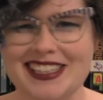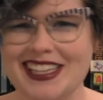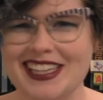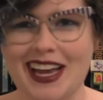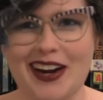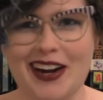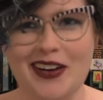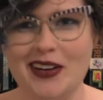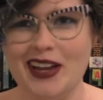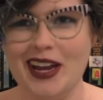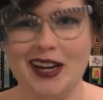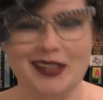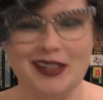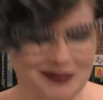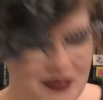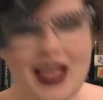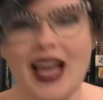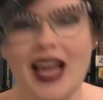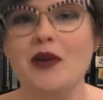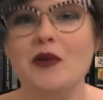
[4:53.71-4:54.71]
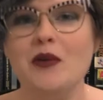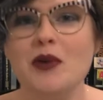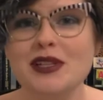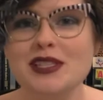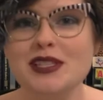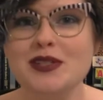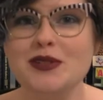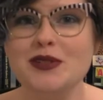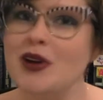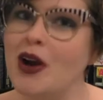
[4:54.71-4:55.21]
I don't care. I want
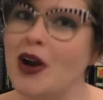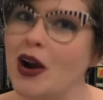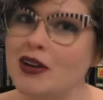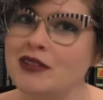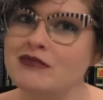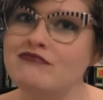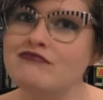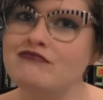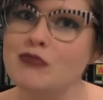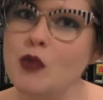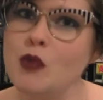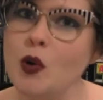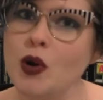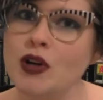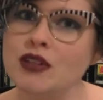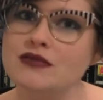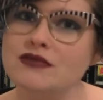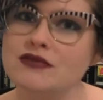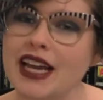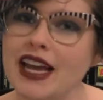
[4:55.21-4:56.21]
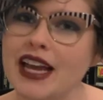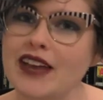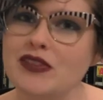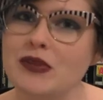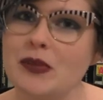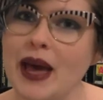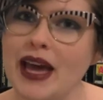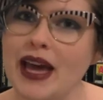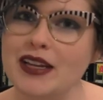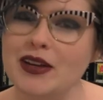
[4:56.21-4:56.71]
to garden more. I have a
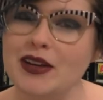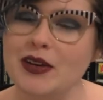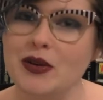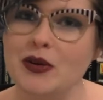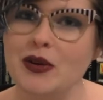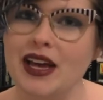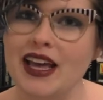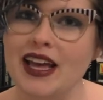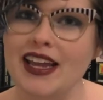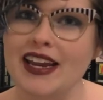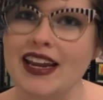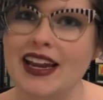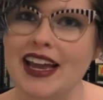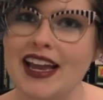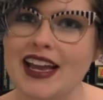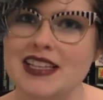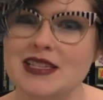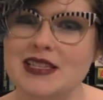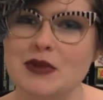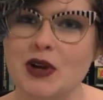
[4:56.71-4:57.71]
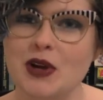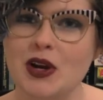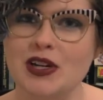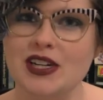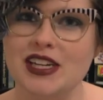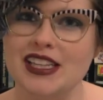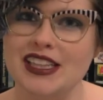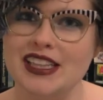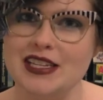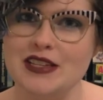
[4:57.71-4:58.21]
patio and I got some
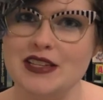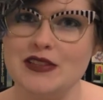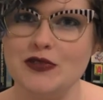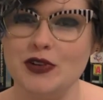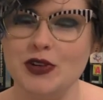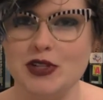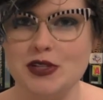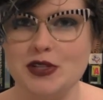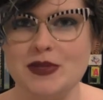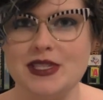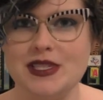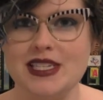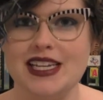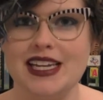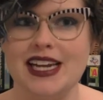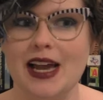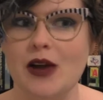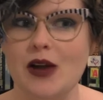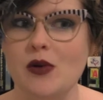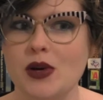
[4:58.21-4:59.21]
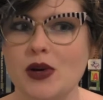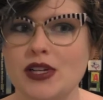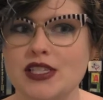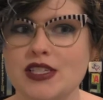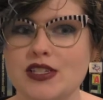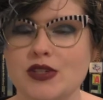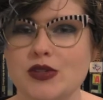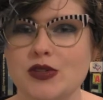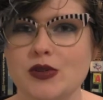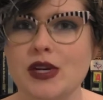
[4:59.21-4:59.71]
gardening things for Christmas and I want
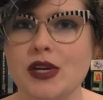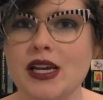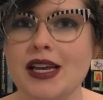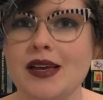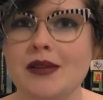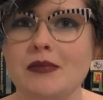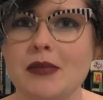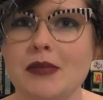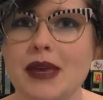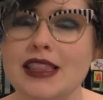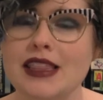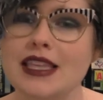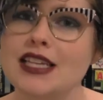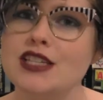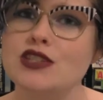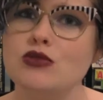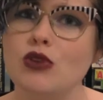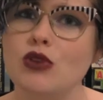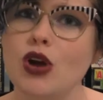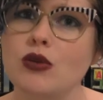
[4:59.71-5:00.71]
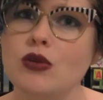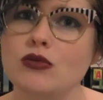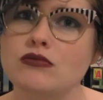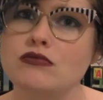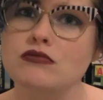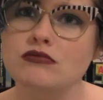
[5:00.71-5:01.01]
to make things grow.